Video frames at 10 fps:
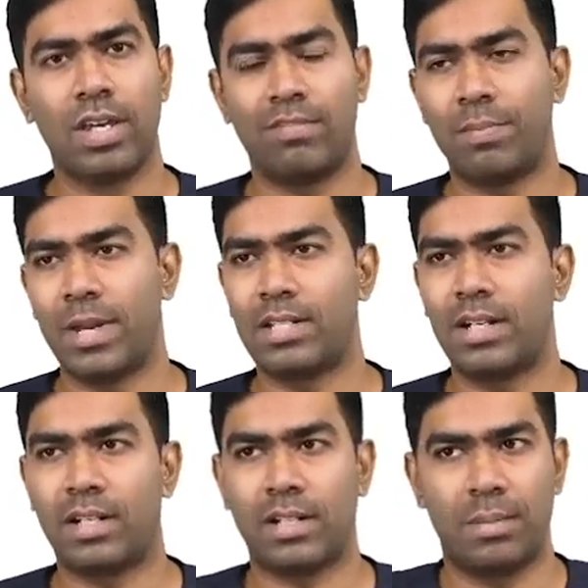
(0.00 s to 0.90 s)
If the
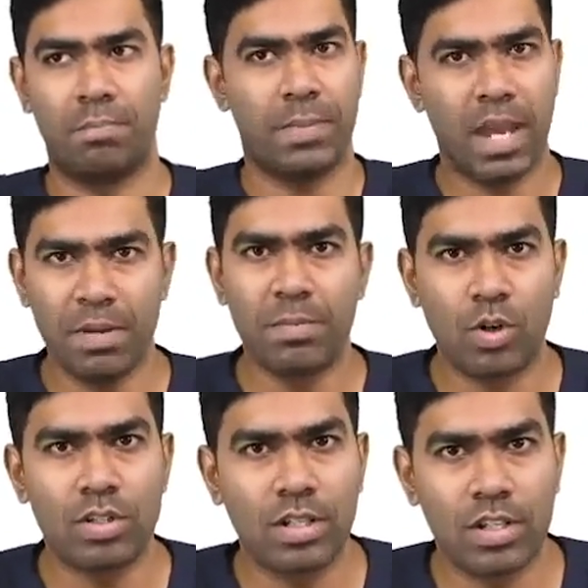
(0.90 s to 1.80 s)
patient may be
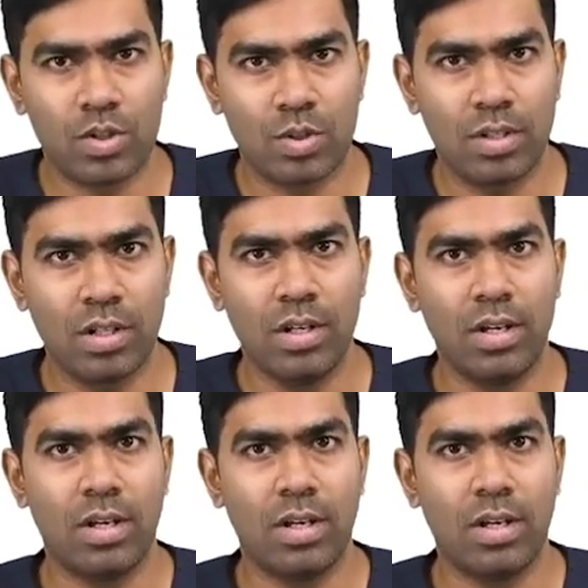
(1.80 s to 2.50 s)
producing estrogen,